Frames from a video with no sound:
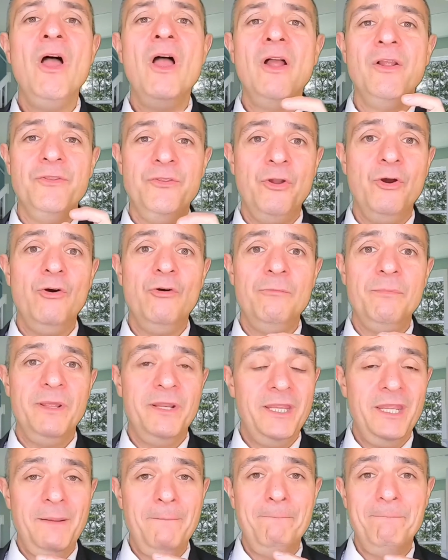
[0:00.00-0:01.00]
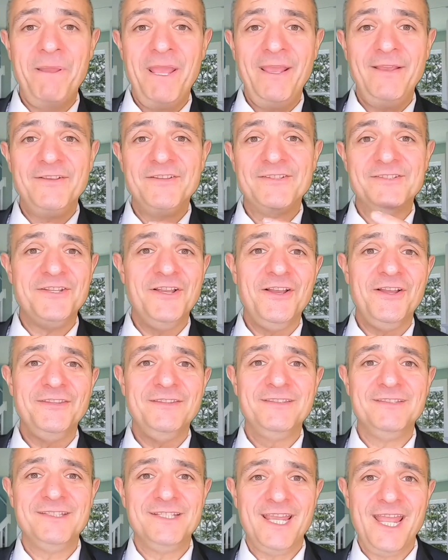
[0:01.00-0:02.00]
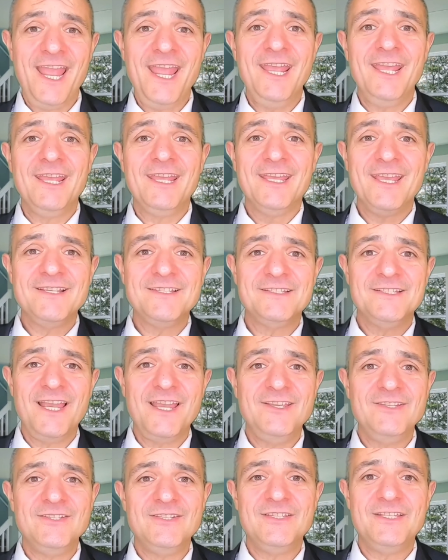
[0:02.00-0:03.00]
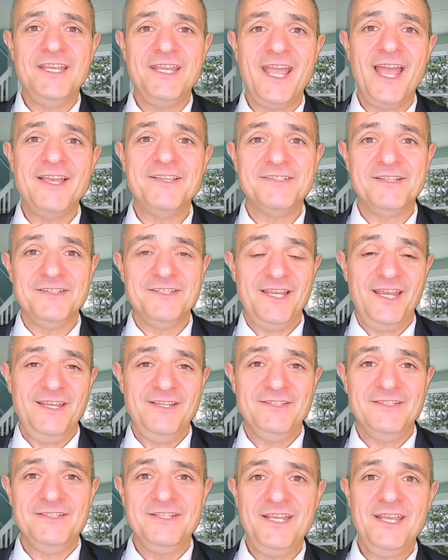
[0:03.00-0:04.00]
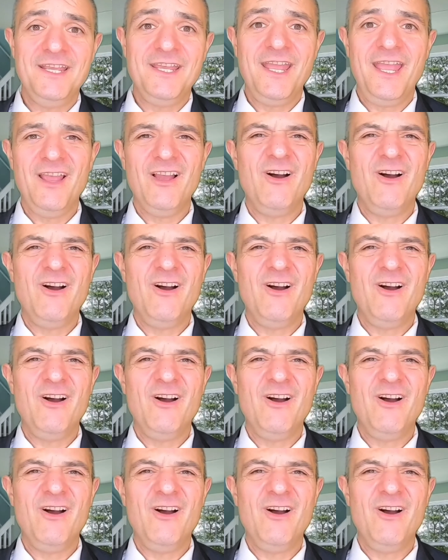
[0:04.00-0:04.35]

Nobody bakes a cake as tasty as a Tastykake.